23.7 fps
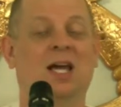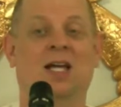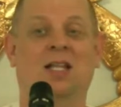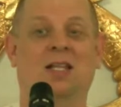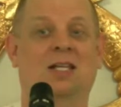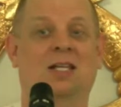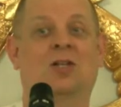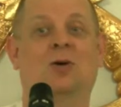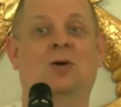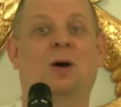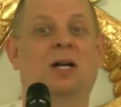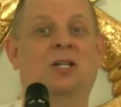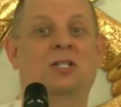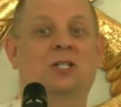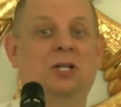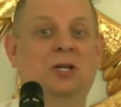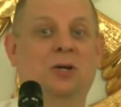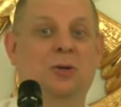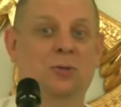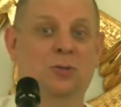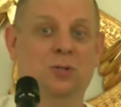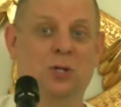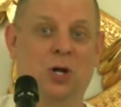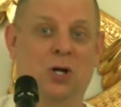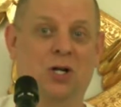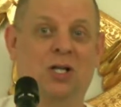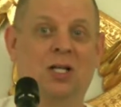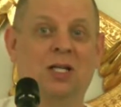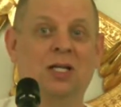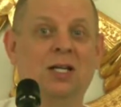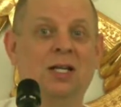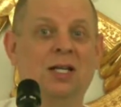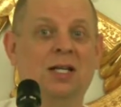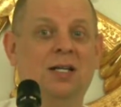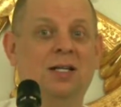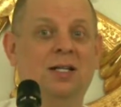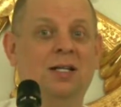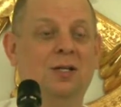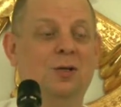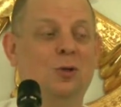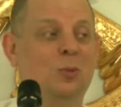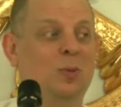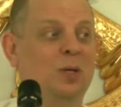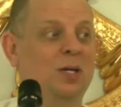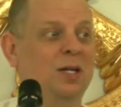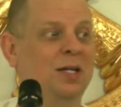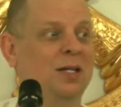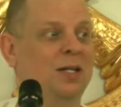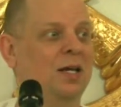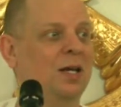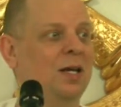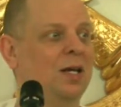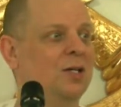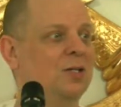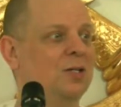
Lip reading: Then they'll actually go start cleaning a little bit.